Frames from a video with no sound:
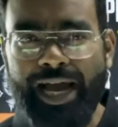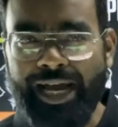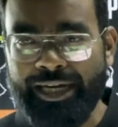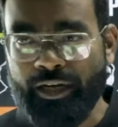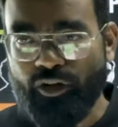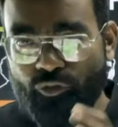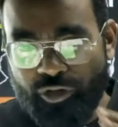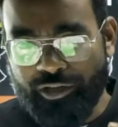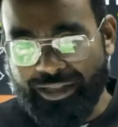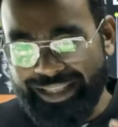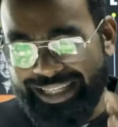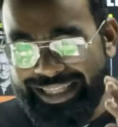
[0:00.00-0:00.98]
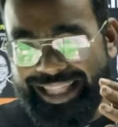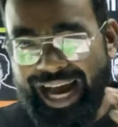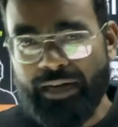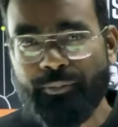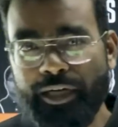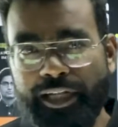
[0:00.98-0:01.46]
And we, in
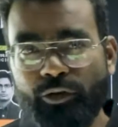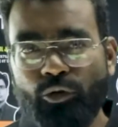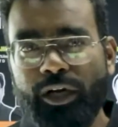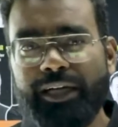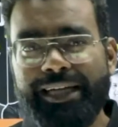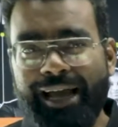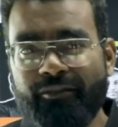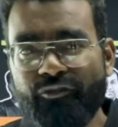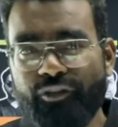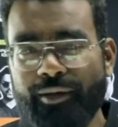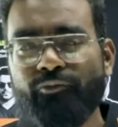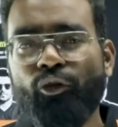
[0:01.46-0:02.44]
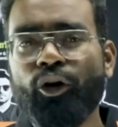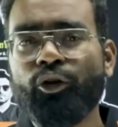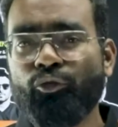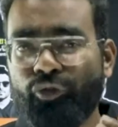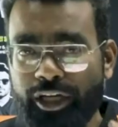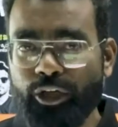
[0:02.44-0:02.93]
that particular time frame,
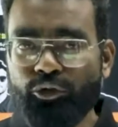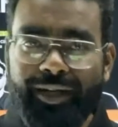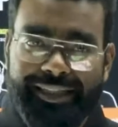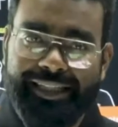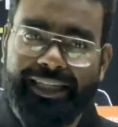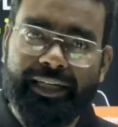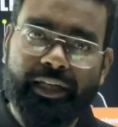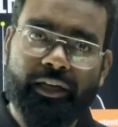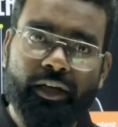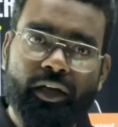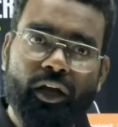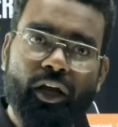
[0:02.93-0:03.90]
what we do basically,